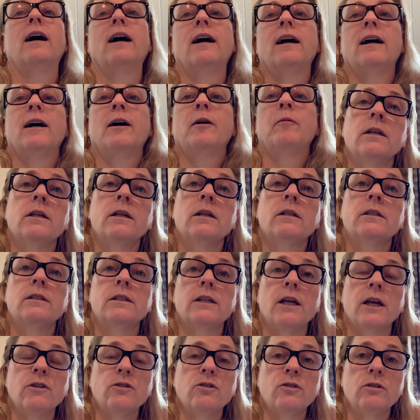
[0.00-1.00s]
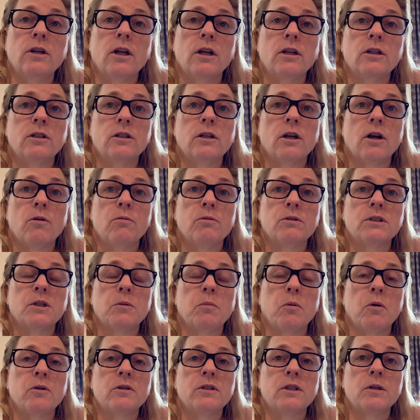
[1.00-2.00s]
Um, so yesterday's show was
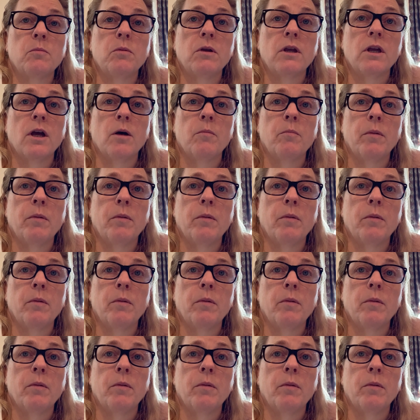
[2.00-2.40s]
supposed to be